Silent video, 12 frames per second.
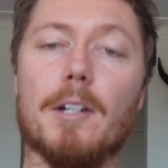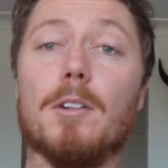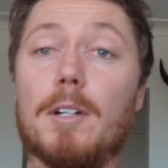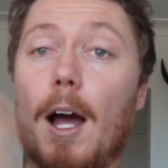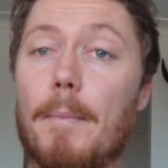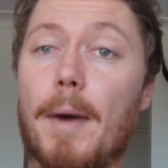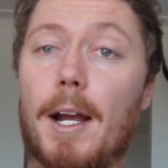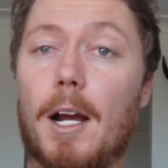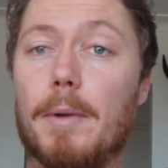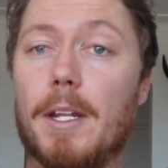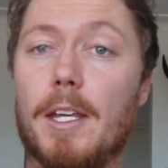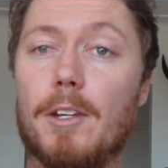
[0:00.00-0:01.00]
it'll come back
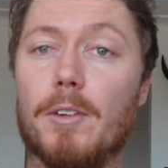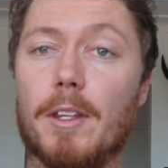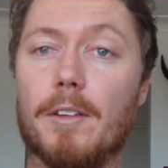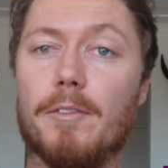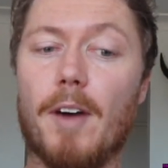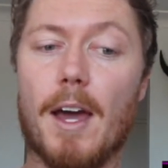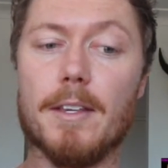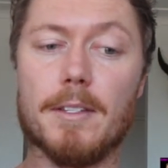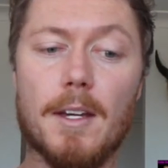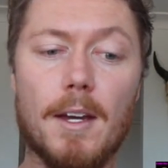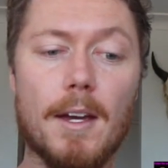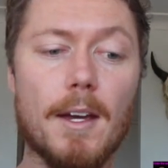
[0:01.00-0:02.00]
up and hit you in the face.